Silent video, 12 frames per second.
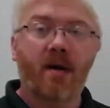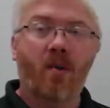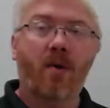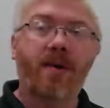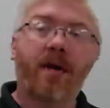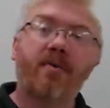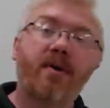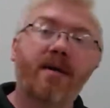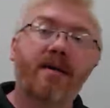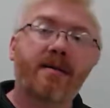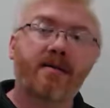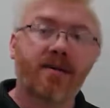
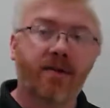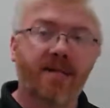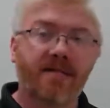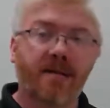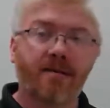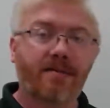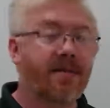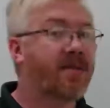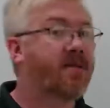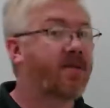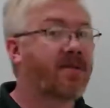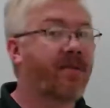100 degrees
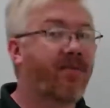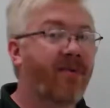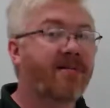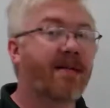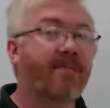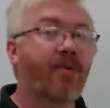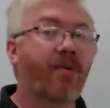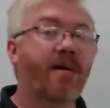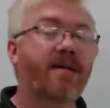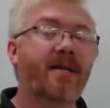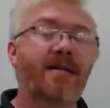Celsius was the freezing point,